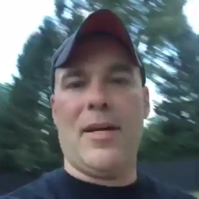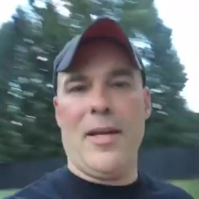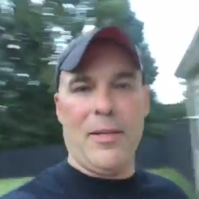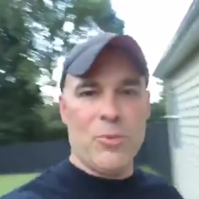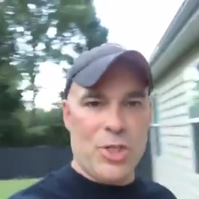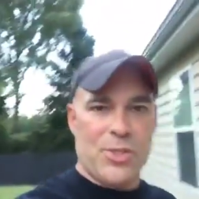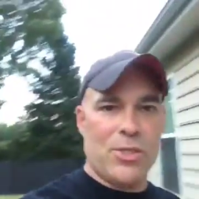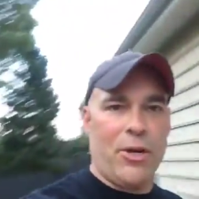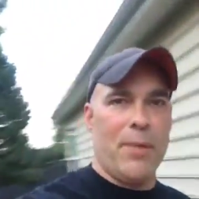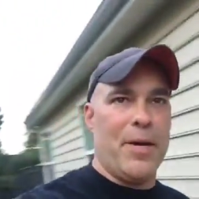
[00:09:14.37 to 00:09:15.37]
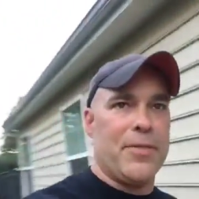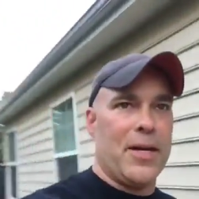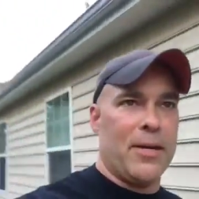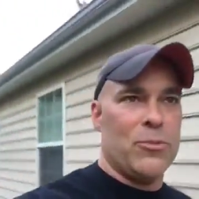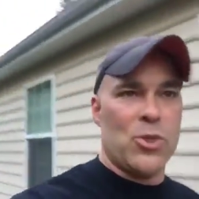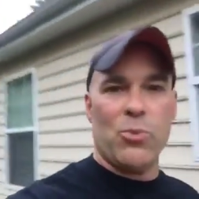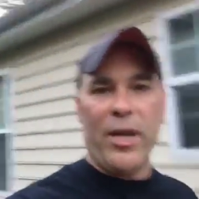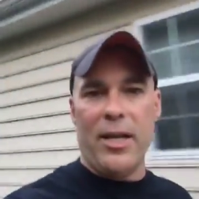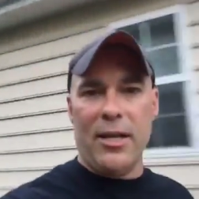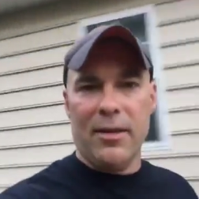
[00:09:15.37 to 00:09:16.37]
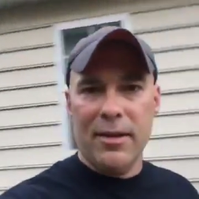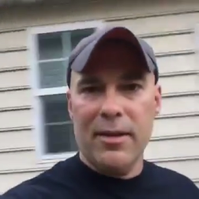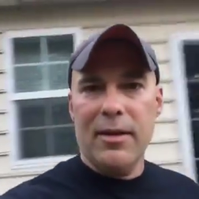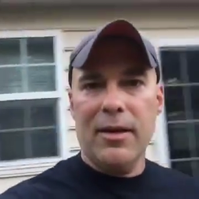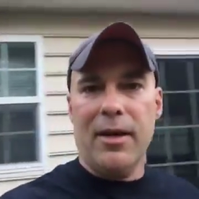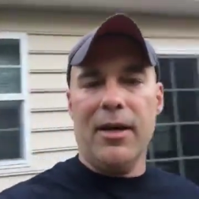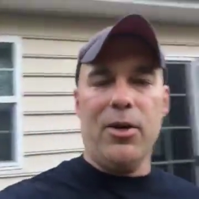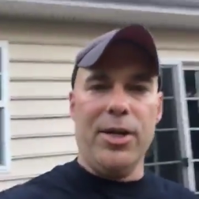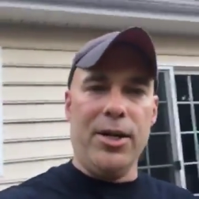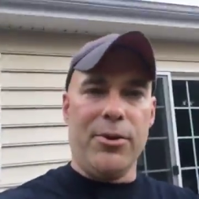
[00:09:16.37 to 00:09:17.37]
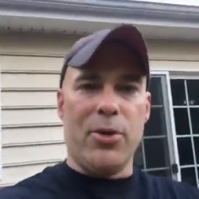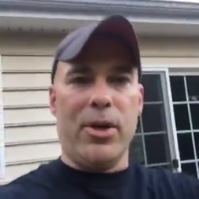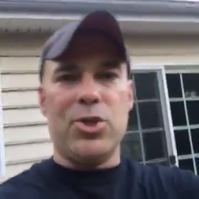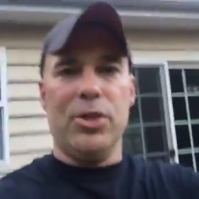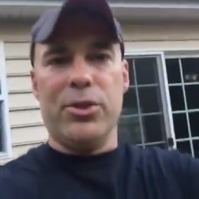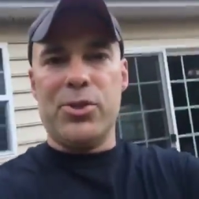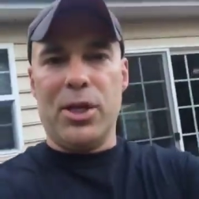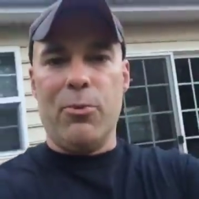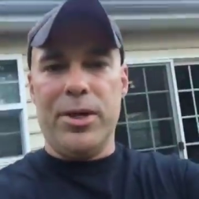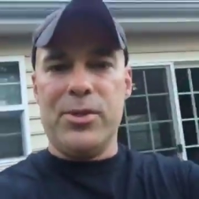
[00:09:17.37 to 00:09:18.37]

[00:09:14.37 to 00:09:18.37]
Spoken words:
Okay, and I'm just sorry about that. I'm just waiting on another question. Looks like